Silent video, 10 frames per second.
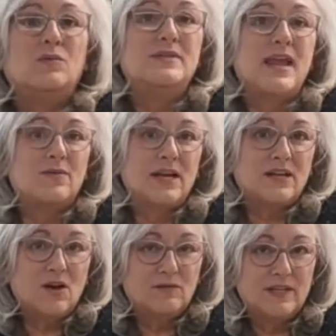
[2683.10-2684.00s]
Now
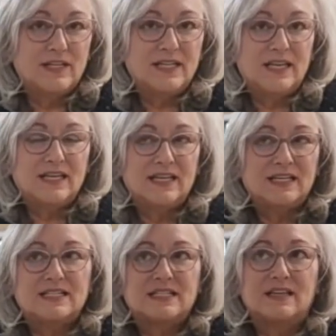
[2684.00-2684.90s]
that COVID
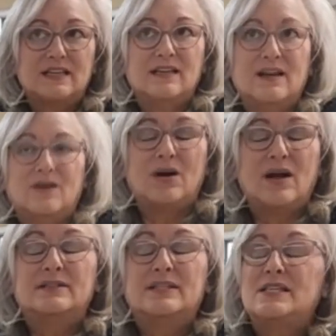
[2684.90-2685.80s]
is or
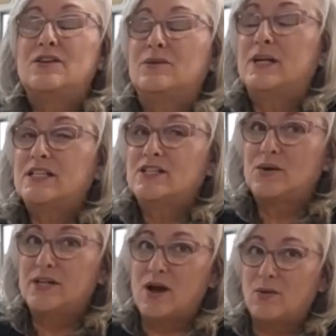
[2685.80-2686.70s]
at least here in
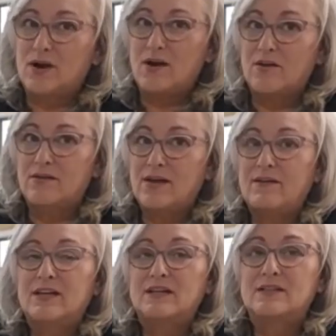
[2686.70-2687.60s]
Minnesota now, we're
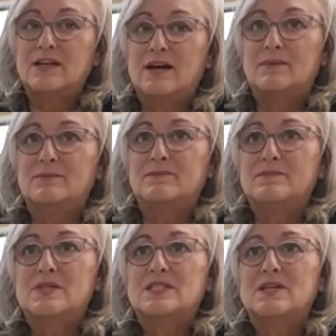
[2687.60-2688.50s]
having
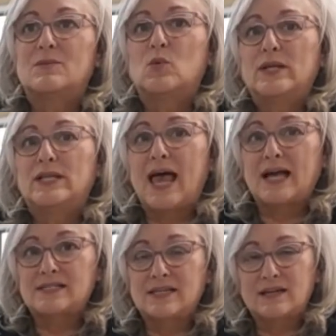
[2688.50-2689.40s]
some
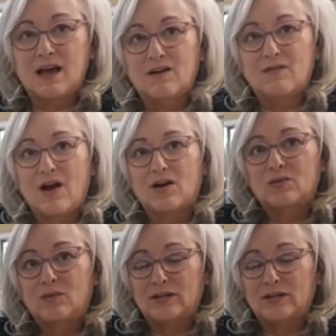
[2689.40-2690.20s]
relaxing of our